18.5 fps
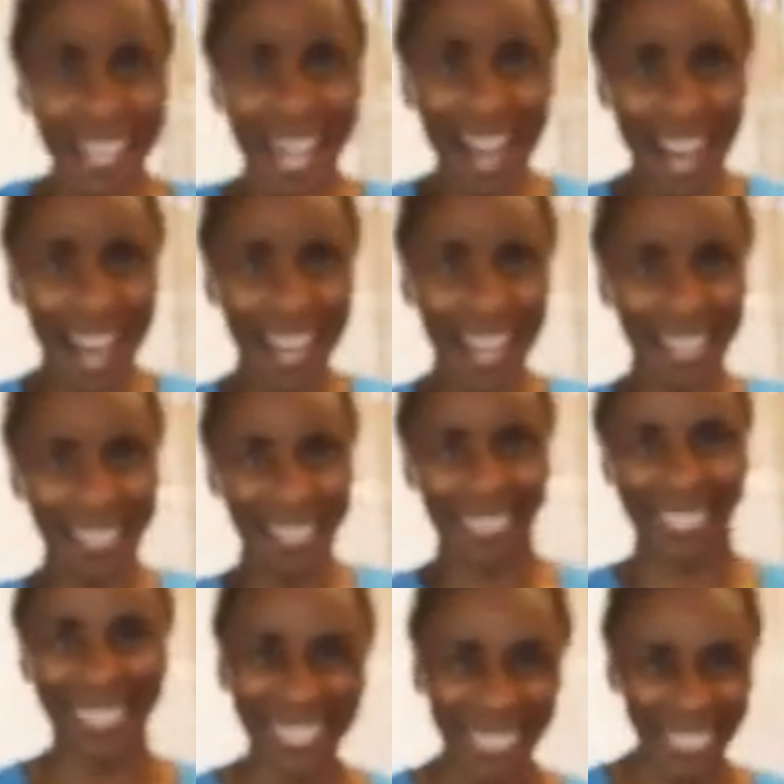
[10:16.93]
done.
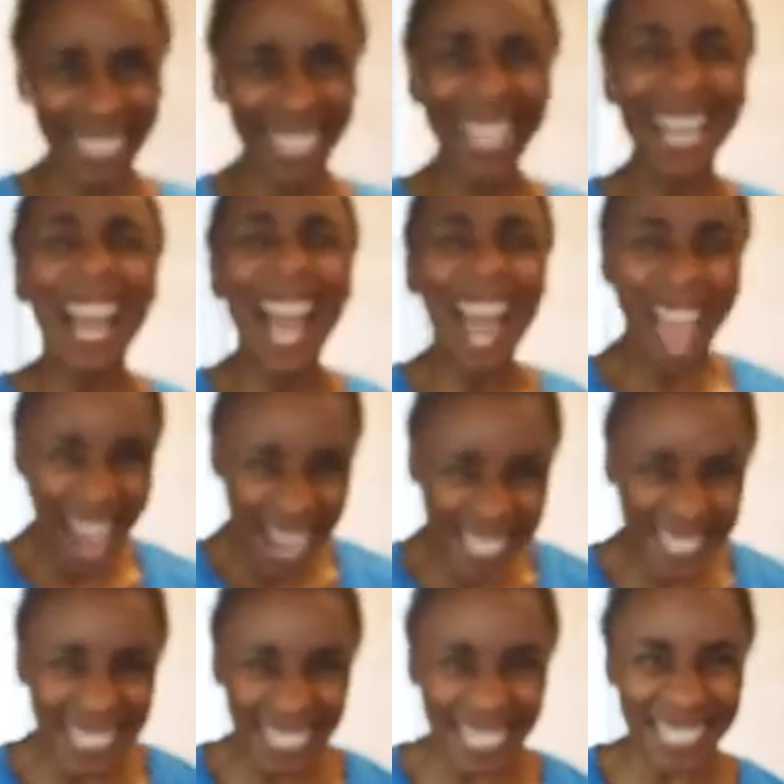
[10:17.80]

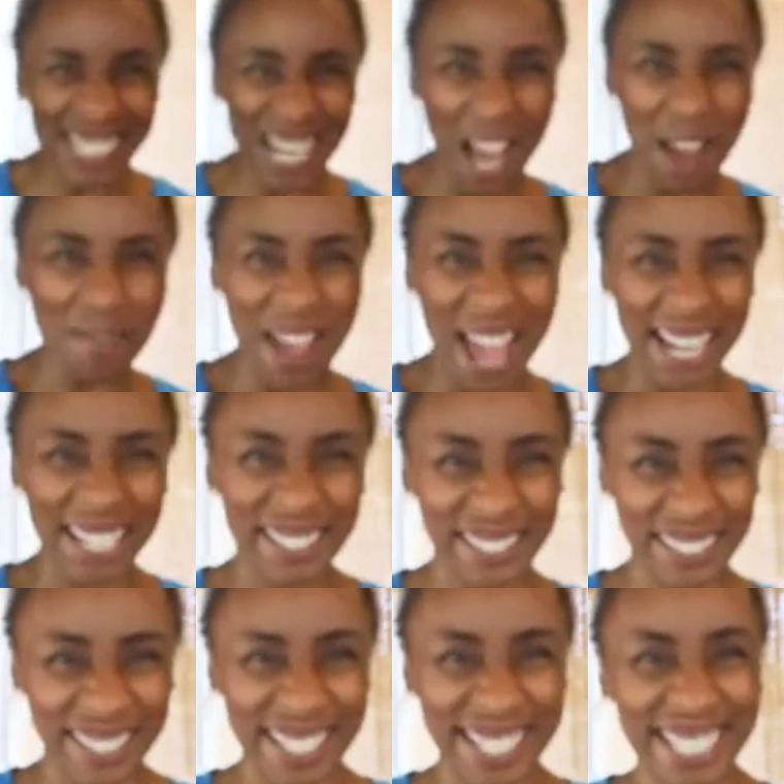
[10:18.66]
Excellent job,
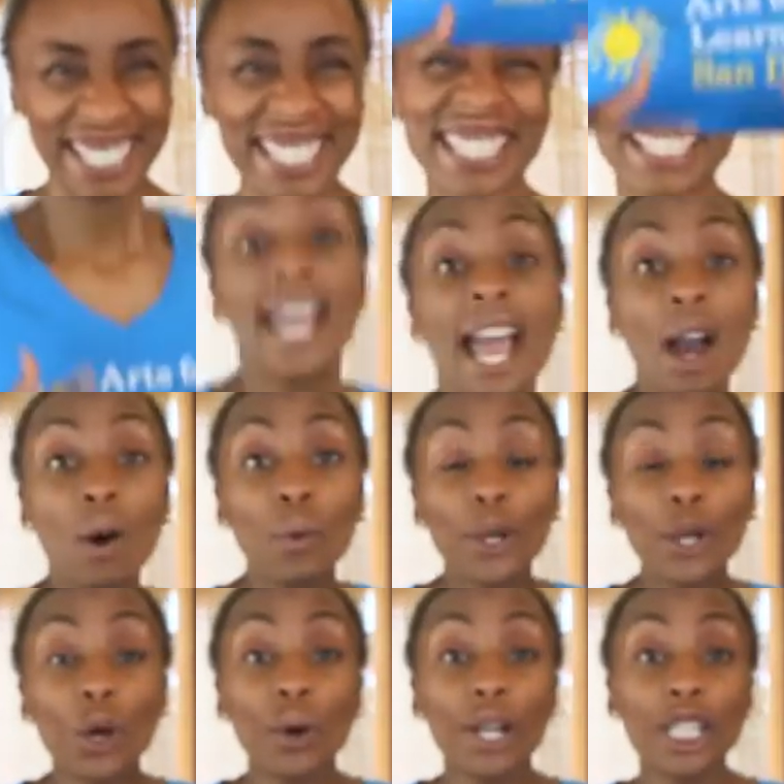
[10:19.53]
actors. Now
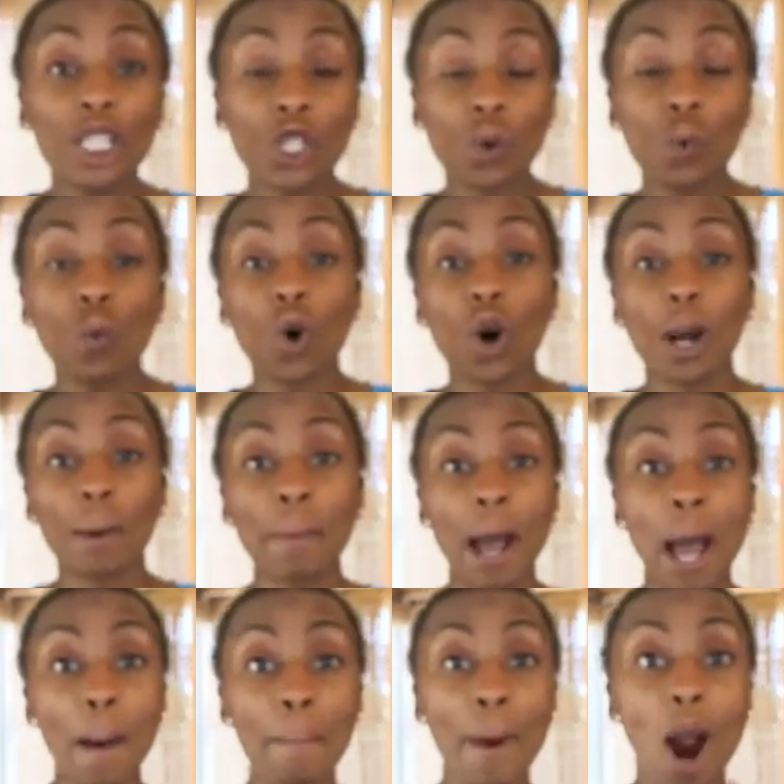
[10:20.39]
we're going to warm
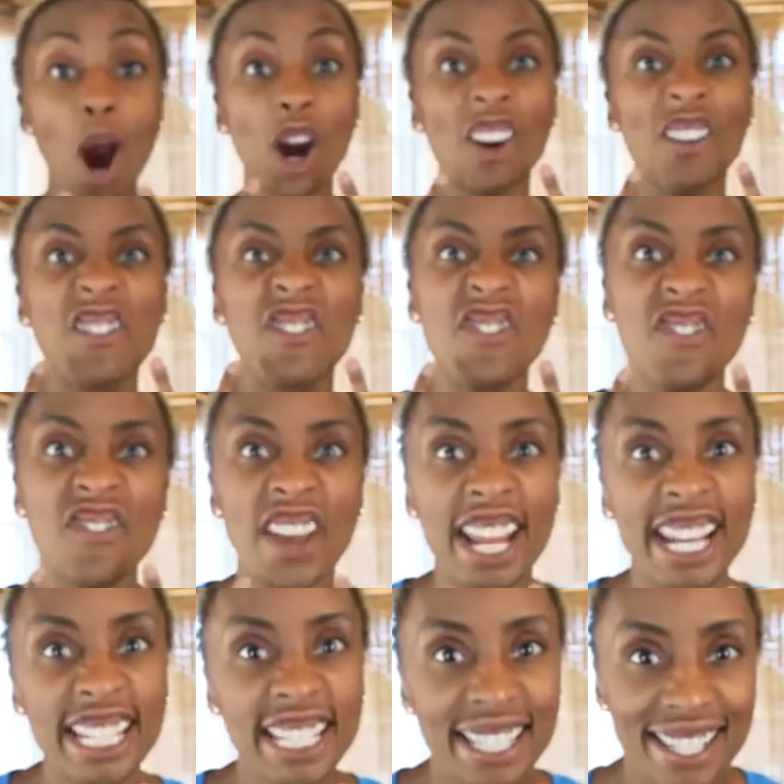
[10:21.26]
up our
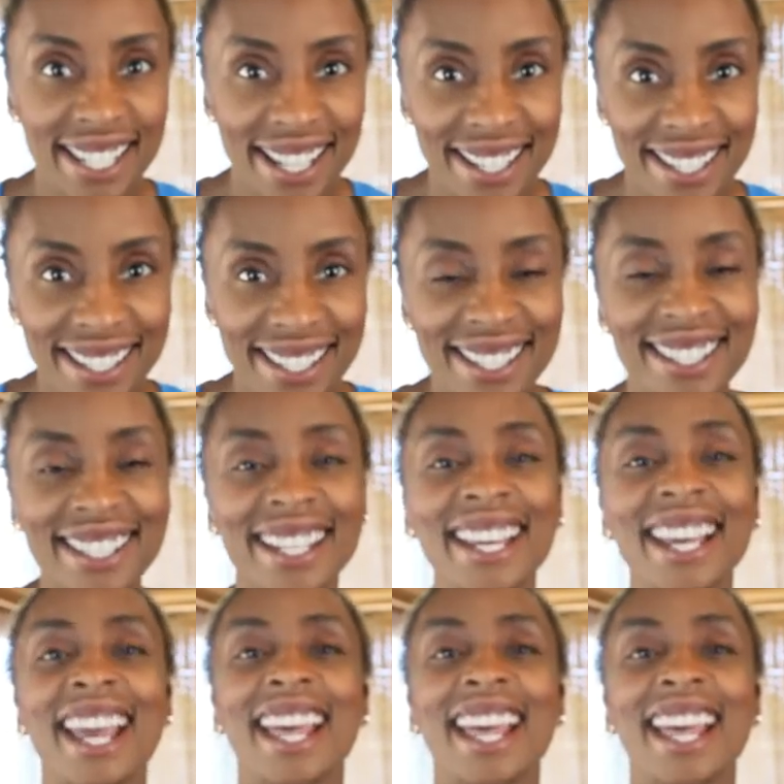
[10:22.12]
faces.